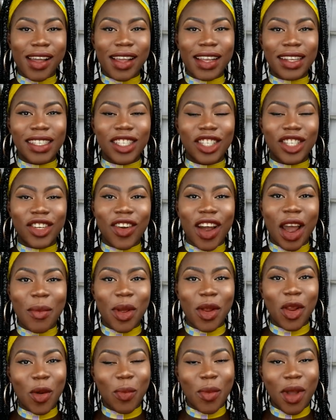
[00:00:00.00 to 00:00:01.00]
Instagram
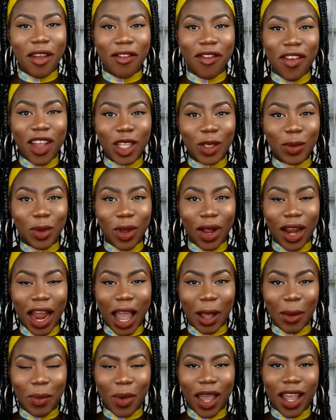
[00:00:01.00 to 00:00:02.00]
and on my Facebook
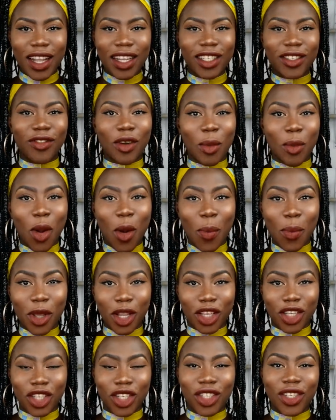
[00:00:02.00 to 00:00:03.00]
like page for more
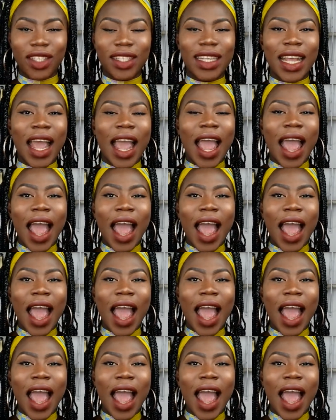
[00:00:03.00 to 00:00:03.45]
pictures,